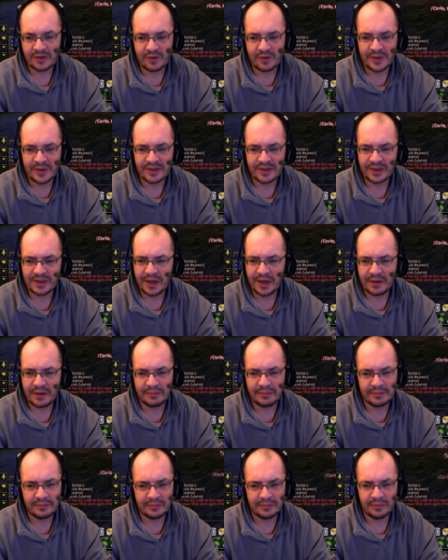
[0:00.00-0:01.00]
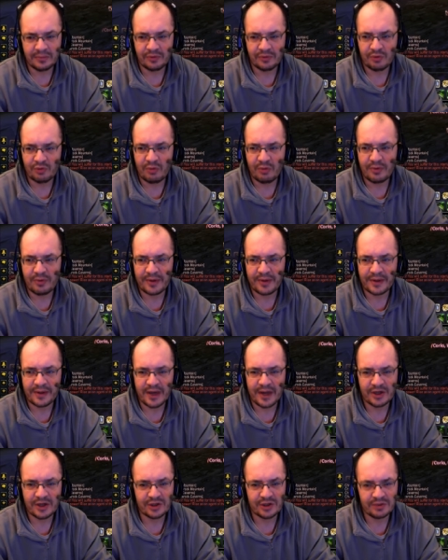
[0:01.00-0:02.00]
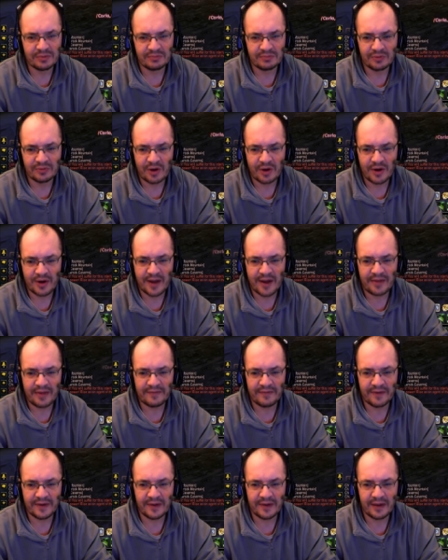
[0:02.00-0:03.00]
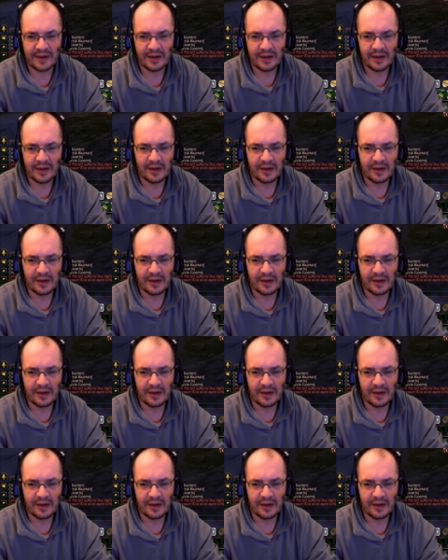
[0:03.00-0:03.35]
So once again, normal rotation, got another fear there.